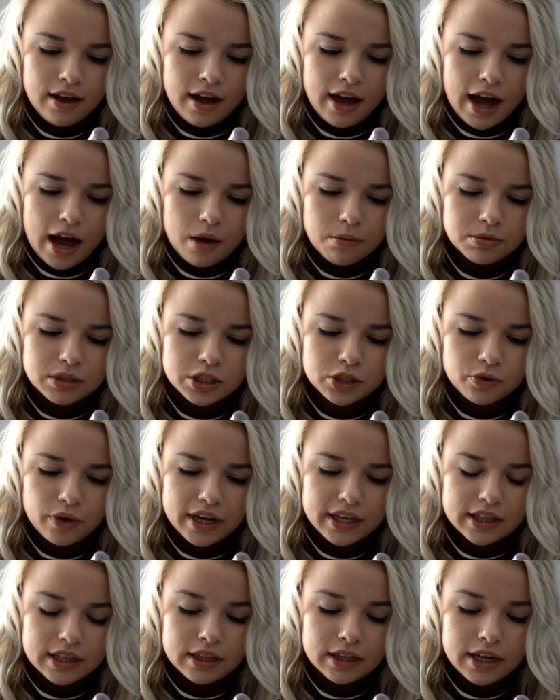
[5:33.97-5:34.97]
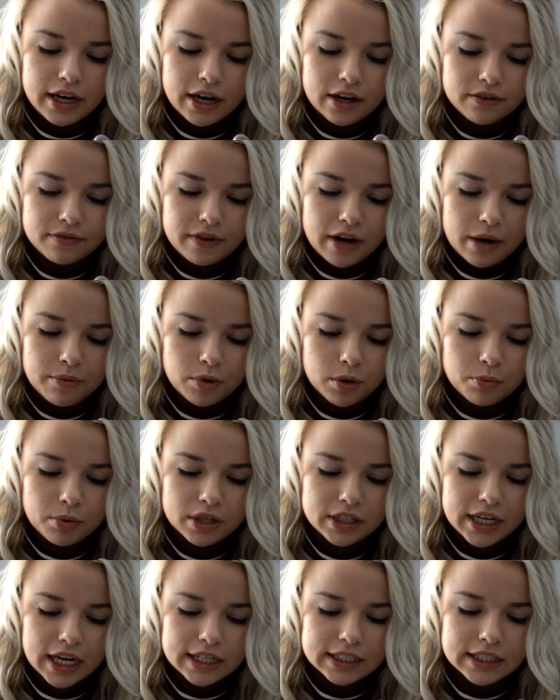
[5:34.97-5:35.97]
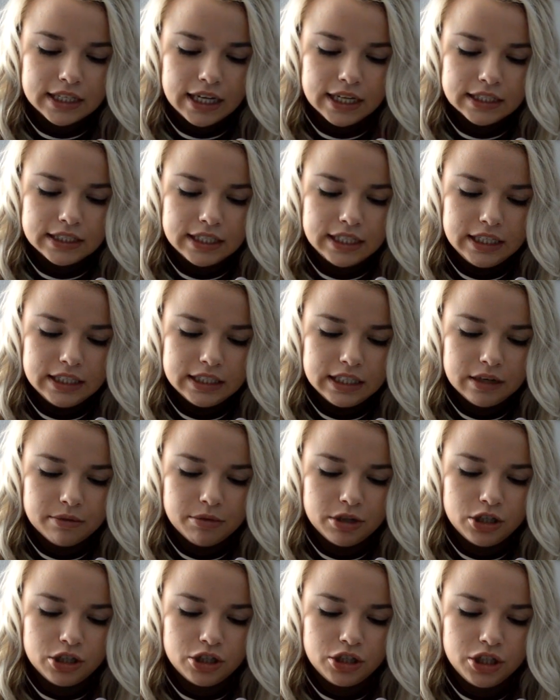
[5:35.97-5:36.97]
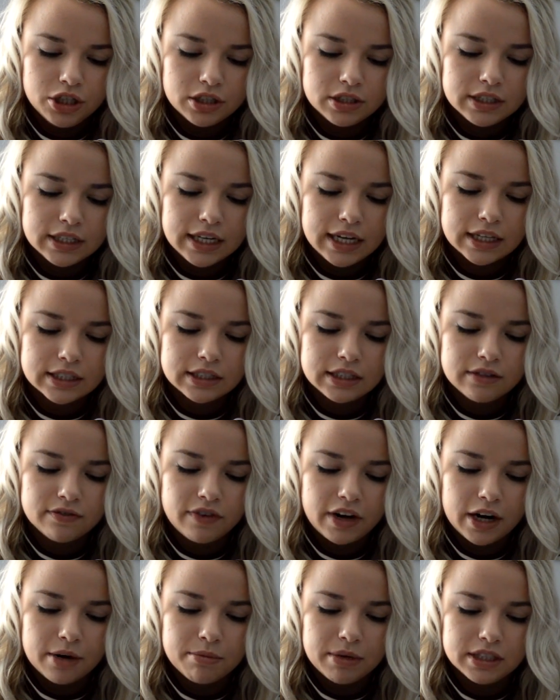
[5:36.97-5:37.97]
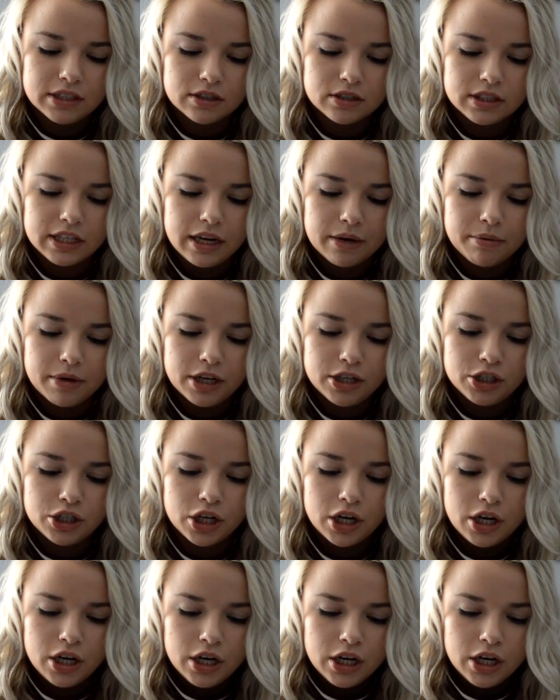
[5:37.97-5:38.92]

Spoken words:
helps strengthen the hair fiber, protects against heat damage, shields against environmental damage,